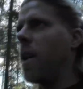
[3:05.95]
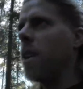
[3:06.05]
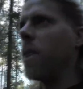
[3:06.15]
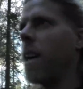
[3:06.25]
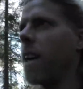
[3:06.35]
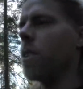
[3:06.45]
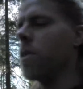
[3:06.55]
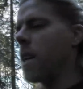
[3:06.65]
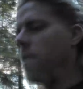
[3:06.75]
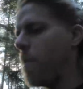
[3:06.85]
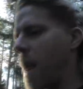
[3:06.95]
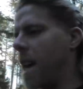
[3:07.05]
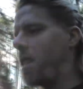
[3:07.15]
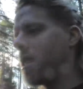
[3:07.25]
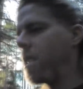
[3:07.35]
anyway, I don't have any
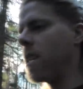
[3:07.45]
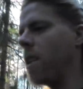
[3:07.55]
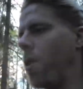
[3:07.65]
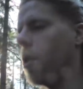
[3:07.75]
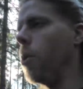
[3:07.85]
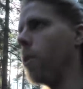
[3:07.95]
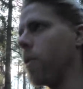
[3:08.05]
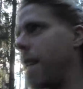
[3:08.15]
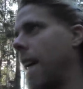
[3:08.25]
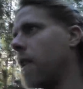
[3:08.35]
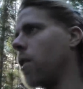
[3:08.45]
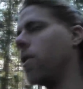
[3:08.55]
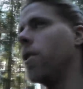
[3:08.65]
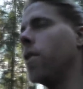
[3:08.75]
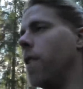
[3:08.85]
plans on going on
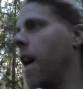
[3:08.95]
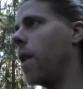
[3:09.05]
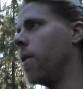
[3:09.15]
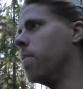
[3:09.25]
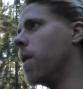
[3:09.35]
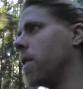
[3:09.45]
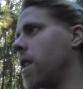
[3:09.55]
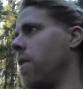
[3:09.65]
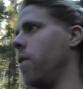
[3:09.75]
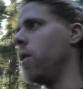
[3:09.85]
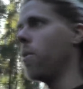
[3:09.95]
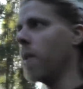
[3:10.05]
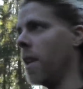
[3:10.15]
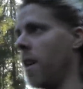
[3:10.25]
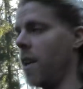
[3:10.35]
TikTok now, but if
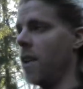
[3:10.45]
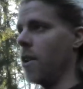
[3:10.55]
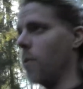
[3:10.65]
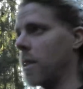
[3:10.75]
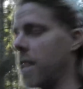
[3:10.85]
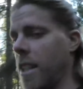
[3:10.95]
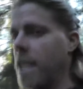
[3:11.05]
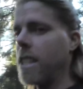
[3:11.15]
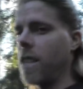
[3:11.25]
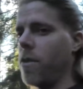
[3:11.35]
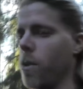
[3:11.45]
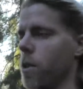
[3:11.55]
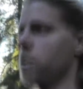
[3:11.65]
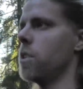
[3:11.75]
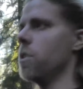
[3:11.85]
you who are watching this, if you
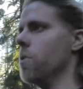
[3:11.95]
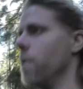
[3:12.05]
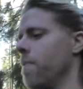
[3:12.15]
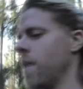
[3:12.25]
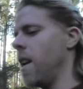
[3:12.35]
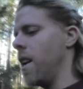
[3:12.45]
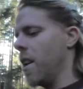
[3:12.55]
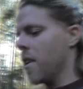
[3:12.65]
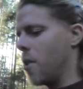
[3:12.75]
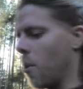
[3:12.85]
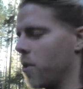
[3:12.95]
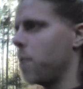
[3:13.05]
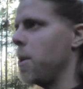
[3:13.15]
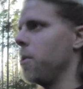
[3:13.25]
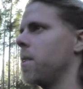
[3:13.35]
want to
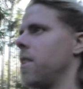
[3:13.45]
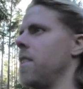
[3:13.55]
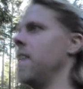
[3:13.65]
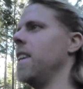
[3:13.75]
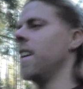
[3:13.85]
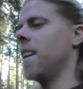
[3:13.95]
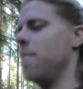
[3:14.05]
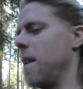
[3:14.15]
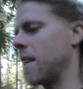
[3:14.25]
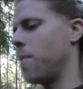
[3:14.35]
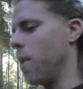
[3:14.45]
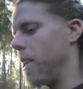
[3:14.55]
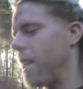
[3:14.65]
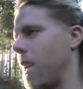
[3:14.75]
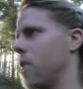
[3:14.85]
contribute to the
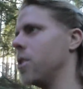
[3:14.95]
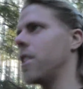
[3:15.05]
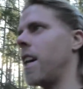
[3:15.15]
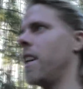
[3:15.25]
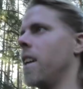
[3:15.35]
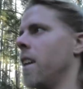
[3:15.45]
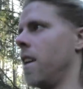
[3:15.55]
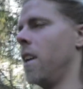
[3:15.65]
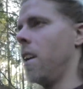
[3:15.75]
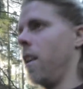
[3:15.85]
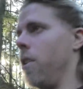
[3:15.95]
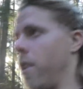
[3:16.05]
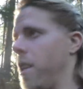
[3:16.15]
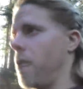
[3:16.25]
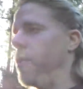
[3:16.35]
metapolitical crusade, you
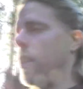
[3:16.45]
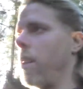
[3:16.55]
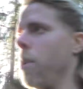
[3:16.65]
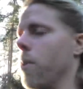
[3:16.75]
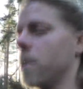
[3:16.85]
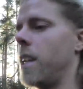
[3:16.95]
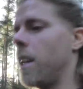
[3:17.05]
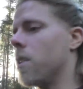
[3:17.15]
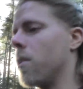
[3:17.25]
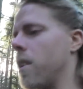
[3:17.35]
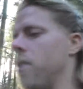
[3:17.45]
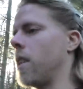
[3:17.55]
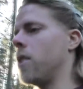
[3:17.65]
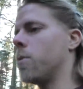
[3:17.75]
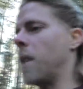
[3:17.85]
can definitely go on TikTok and
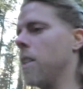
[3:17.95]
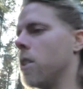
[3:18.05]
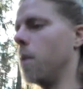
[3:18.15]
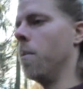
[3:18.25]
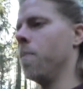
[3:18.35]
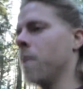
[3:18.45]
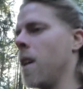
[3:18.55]
try to spread some